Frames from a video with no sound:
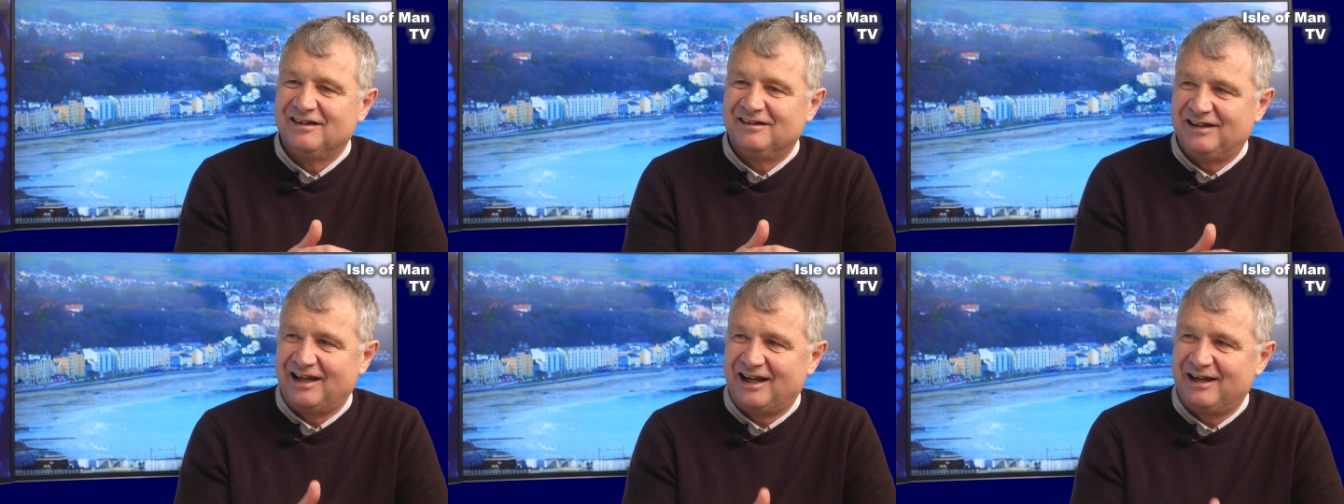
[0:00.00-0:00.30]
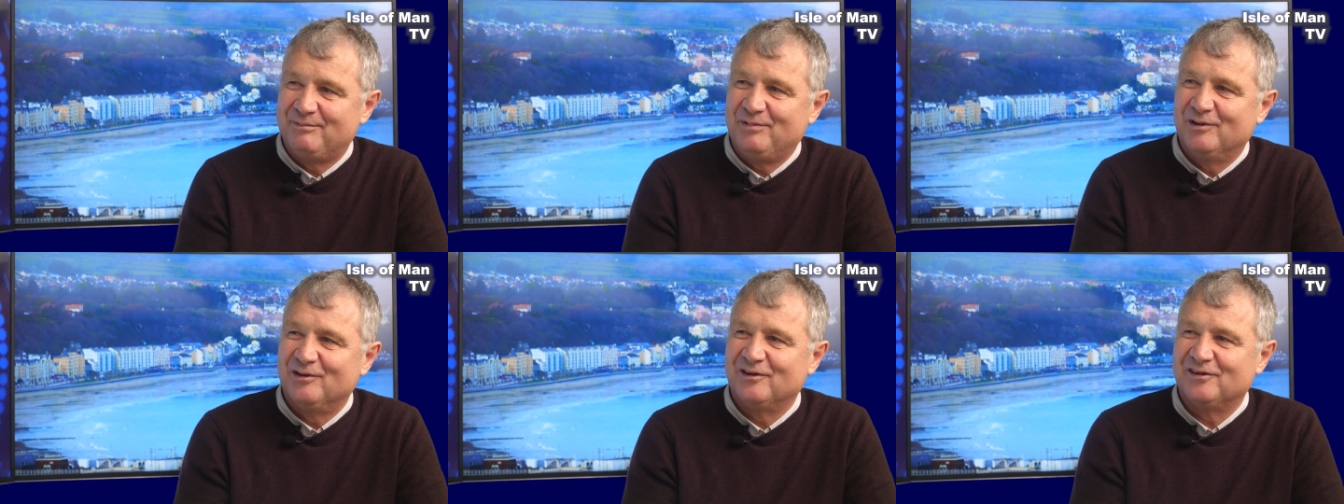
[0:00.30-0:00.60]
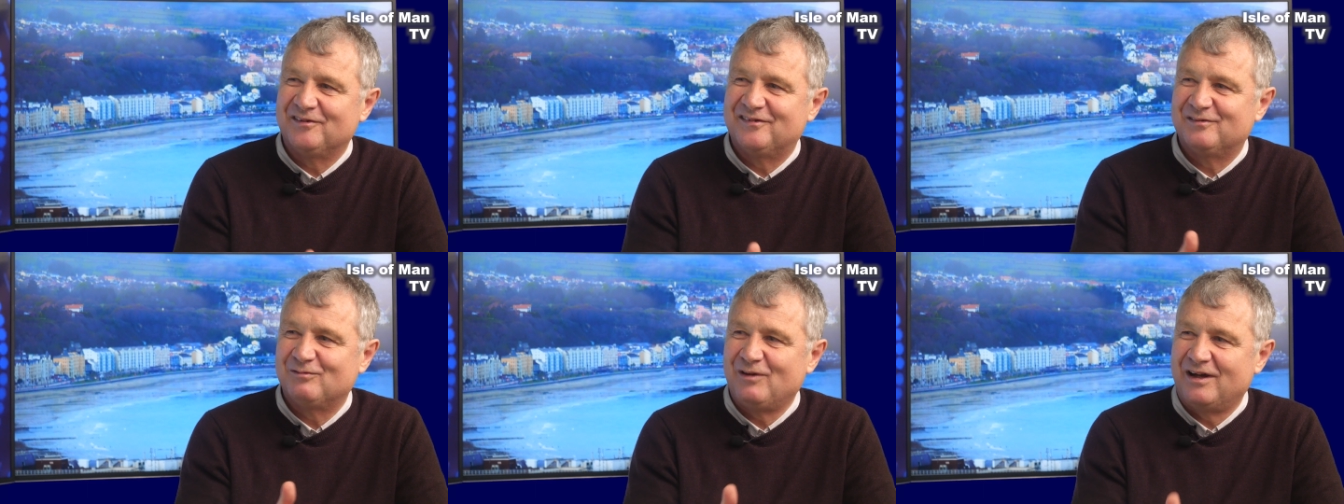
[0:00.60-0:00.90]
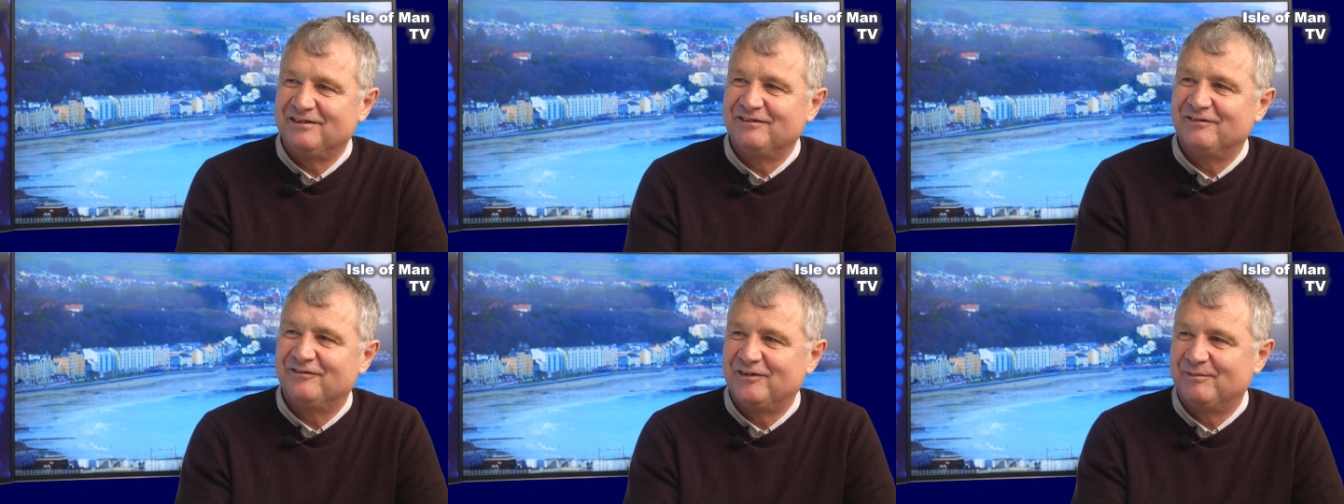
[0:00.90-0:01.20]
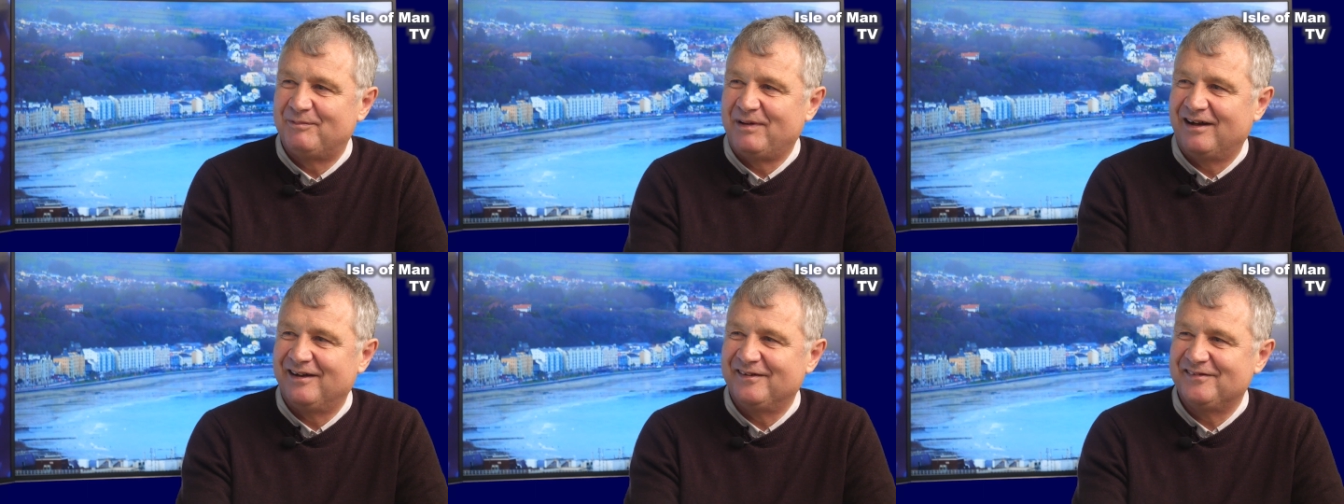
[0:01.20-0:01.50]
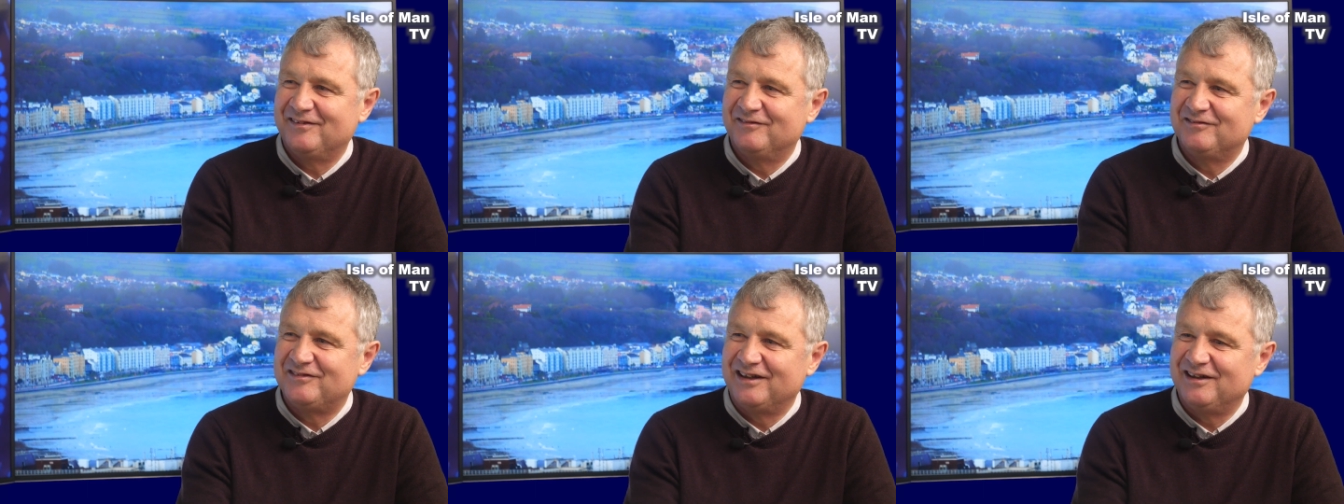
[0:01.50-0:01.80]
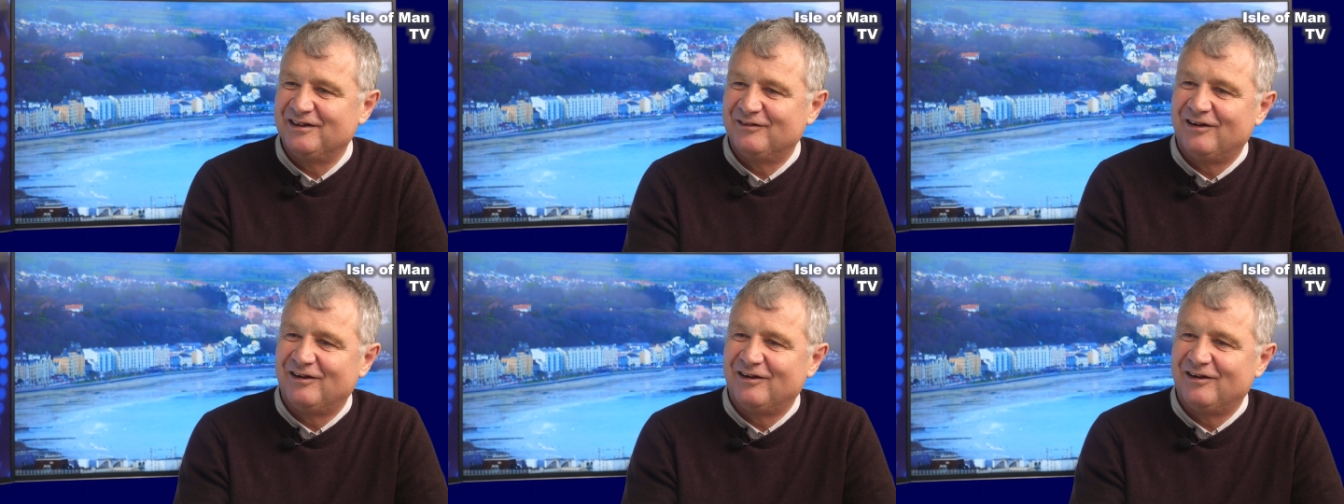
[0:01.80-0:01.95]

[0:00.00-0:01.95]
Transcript: The airport's one of the parts okay.